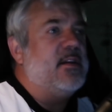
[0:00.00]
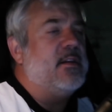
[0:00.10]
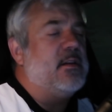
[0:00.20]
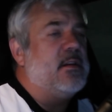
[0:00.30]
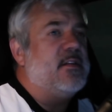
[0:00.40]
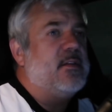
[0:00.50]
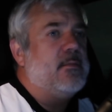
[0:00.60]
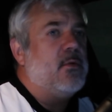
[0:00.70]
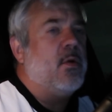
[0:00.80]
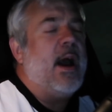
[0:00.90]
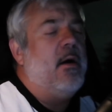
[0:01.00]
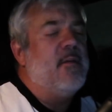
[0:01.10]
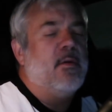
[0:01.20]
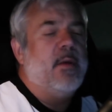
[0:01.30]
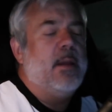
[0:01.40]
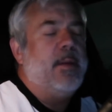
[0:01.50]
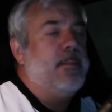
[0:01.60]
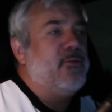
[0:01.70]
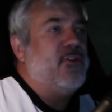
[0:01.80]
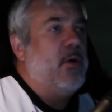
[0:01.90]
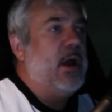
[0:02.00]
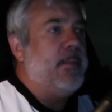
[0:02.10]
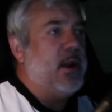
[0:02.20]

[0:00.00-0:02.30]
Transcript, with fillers: didn't, or however many people showed up.